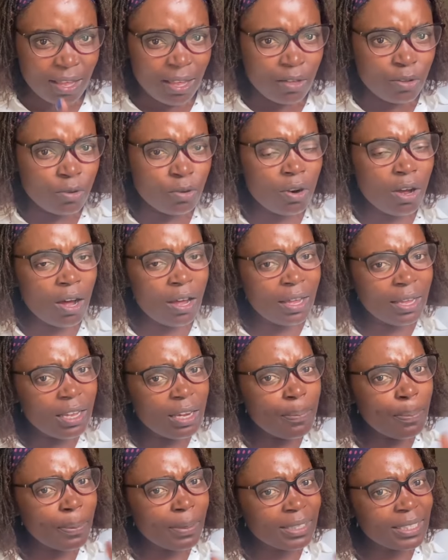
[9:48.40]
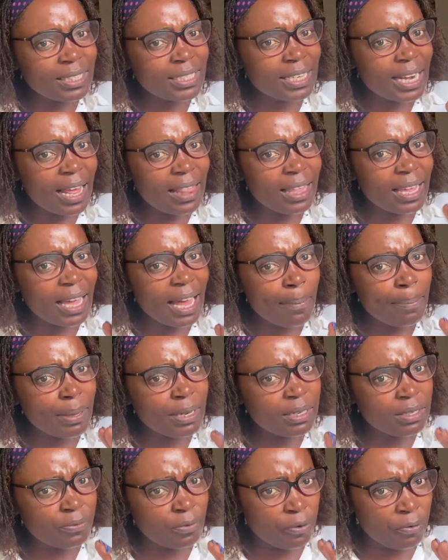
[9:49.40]
You know, in politics, nothing
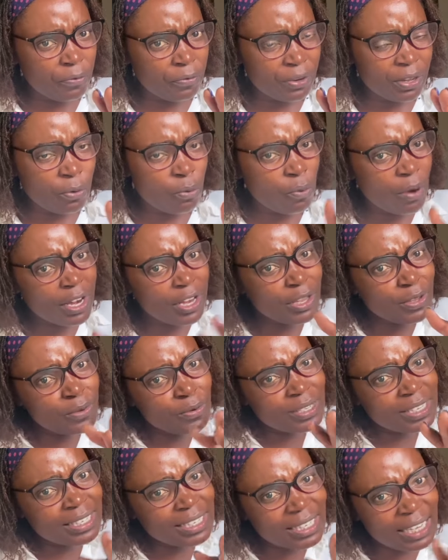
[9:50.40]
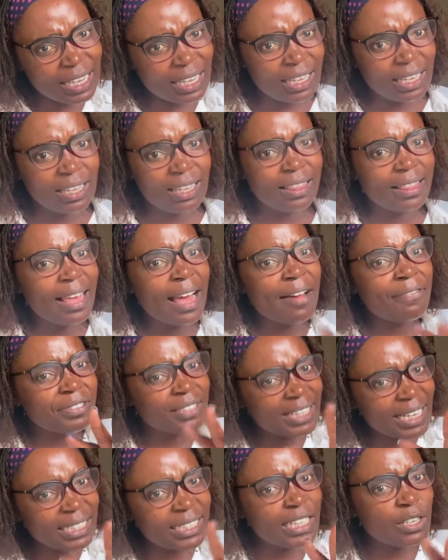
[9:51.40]
happens for free. When you see they have
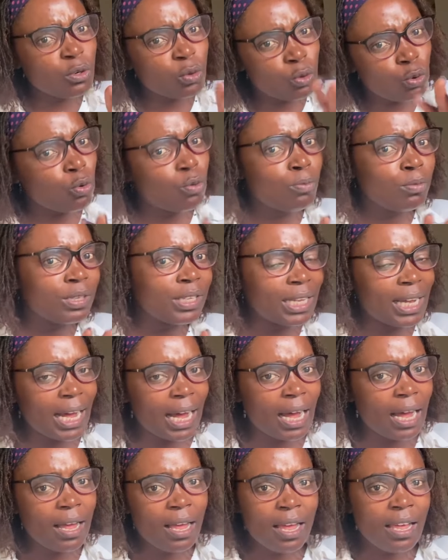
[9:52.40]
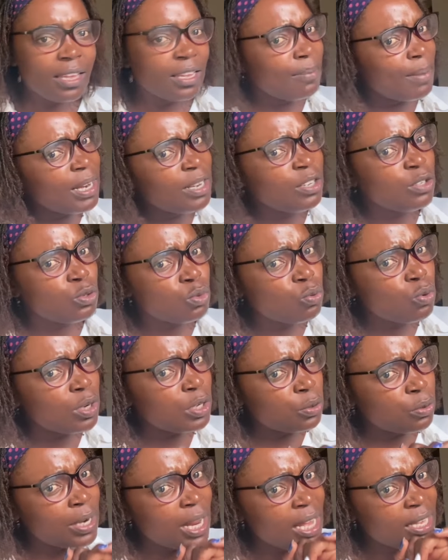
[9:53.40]
started kukumurika, Kimani Ichungwa
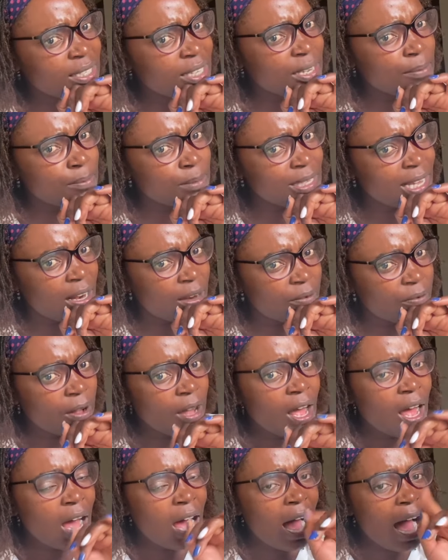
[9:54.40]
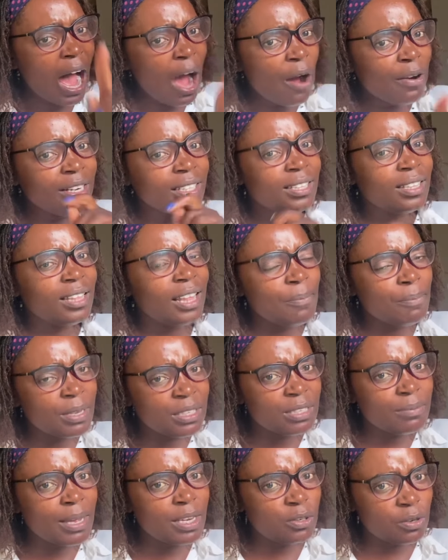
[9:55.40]
should ask himself, how did the
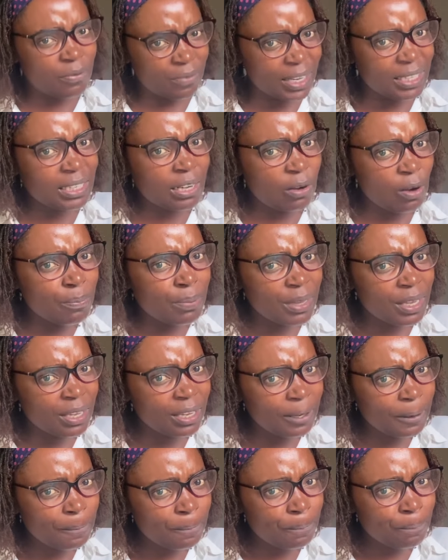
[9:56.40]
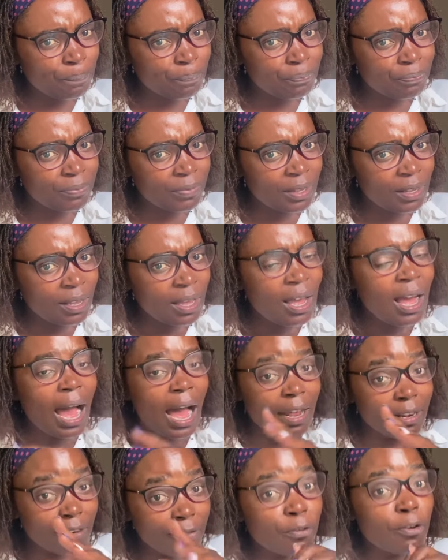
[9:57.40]
impeachment of Gachagua begin?
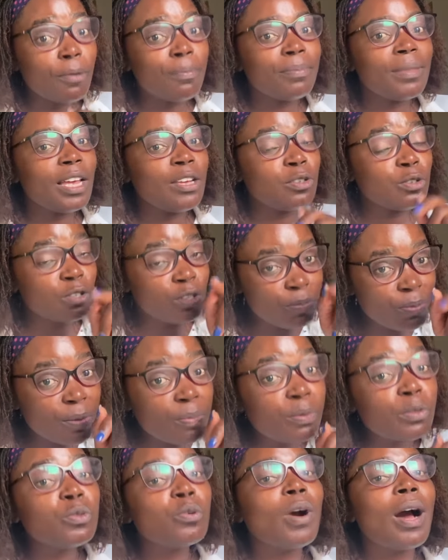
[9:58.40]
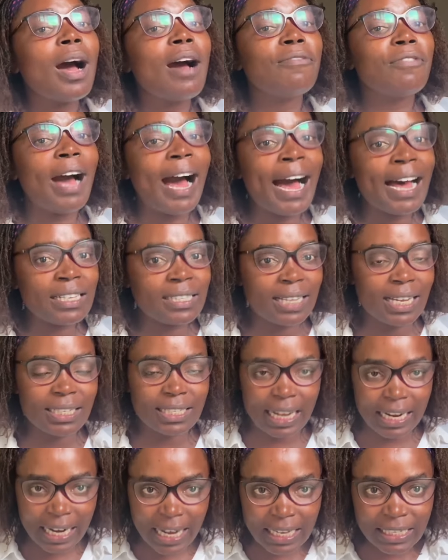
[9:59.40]
And from there, he should be able to have answers
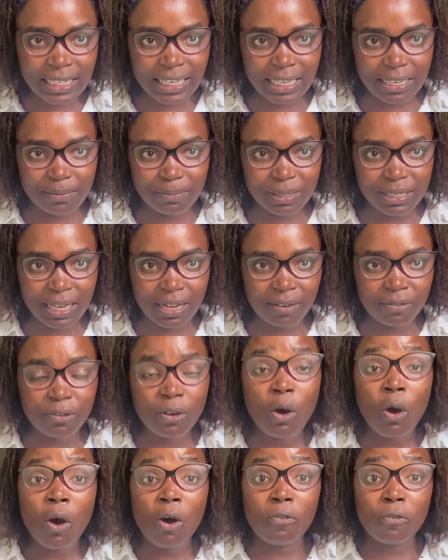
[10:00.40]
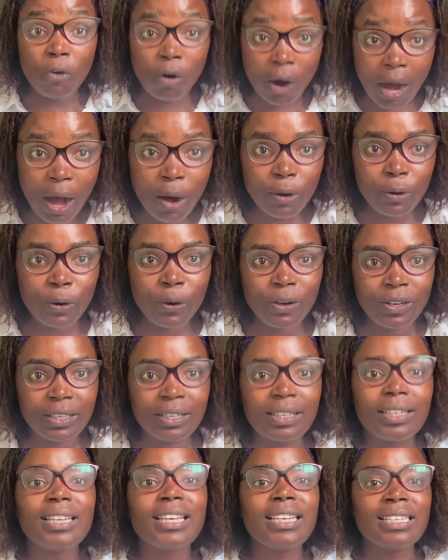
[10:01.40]
and ask himself, for how
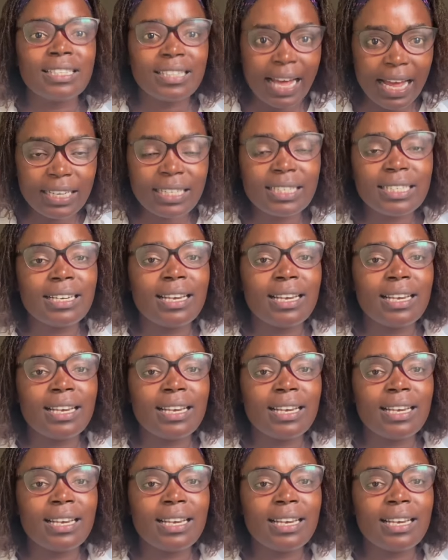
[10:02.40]
long is that